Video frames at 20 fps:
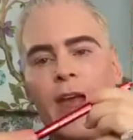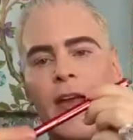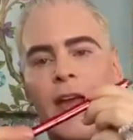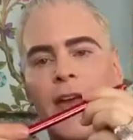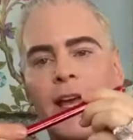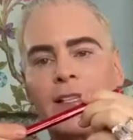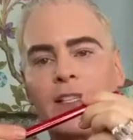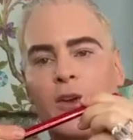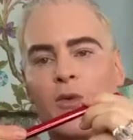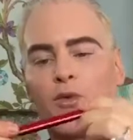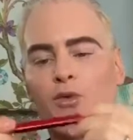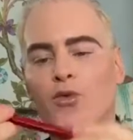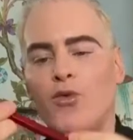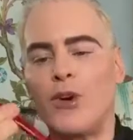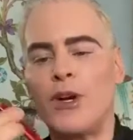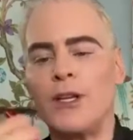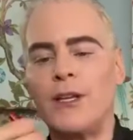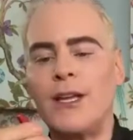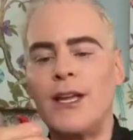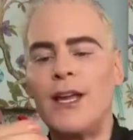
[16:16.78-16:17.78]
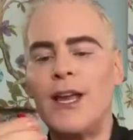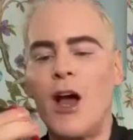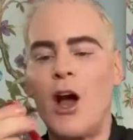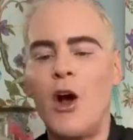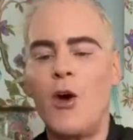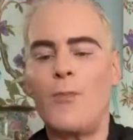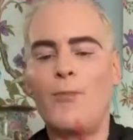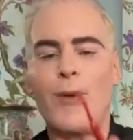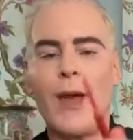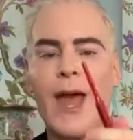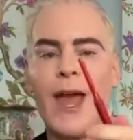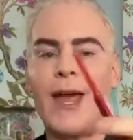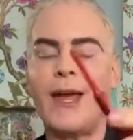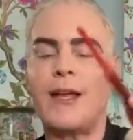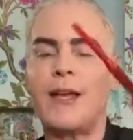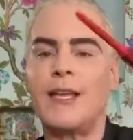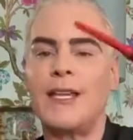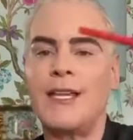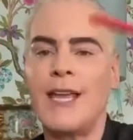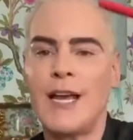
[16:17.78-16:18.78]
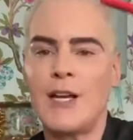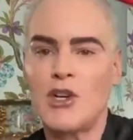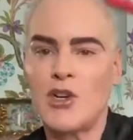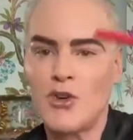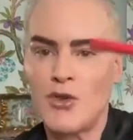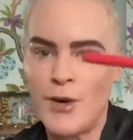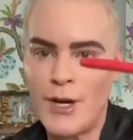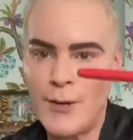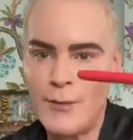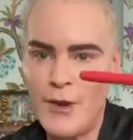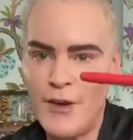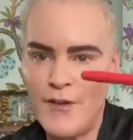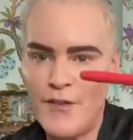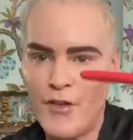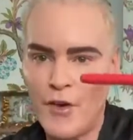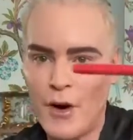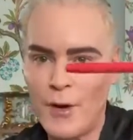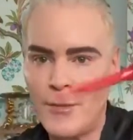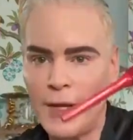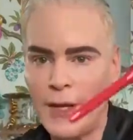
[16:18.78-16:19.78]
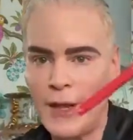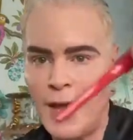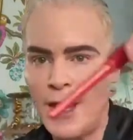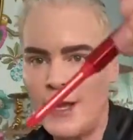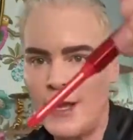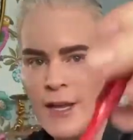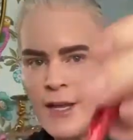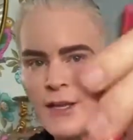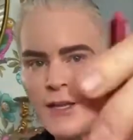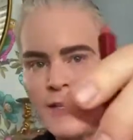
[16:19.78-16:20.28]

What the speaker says: It's a really opaque yet creamy formula.